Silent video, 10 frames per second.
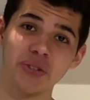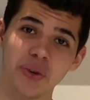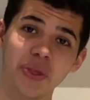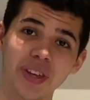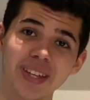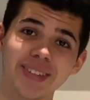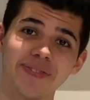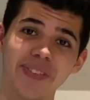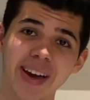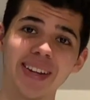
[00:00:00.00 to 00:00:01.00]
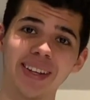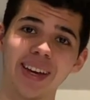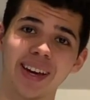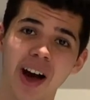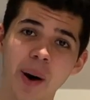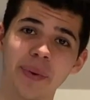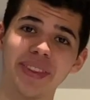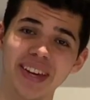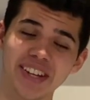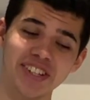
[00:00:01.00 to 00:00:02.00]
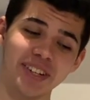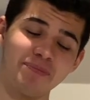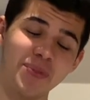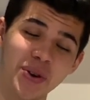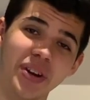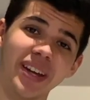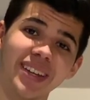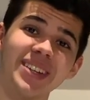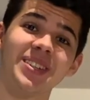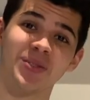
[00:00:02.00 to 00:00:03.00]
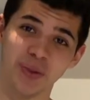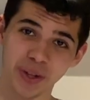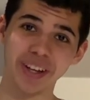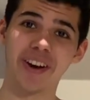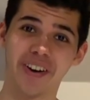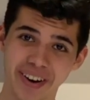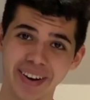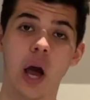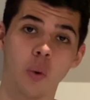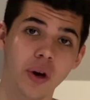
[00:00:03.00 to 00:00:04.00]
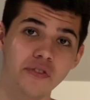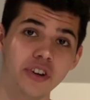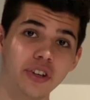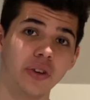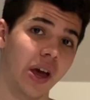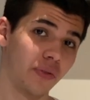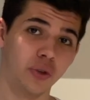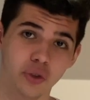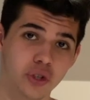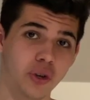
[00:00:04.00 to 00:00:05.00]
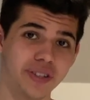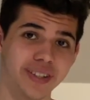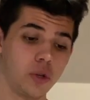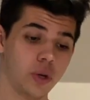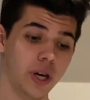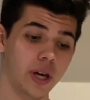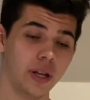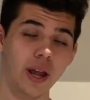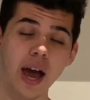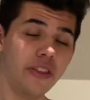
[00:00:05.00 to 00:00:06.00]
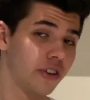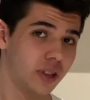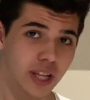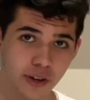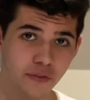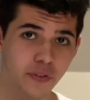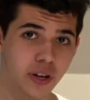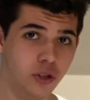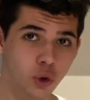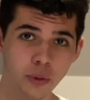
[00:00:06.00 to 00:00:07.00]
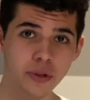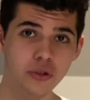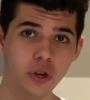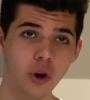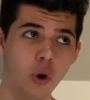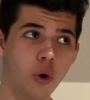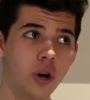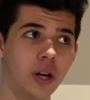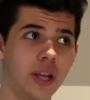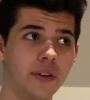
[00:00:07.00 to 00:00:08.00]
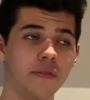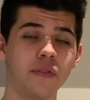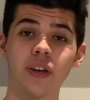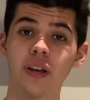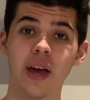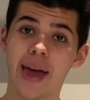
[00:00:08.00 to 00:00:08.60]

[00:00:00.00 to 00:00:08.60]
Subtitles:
truth is finding accommodation in Munich is really hard. However, you have 2 choices. You can either live in a dormitory or live in a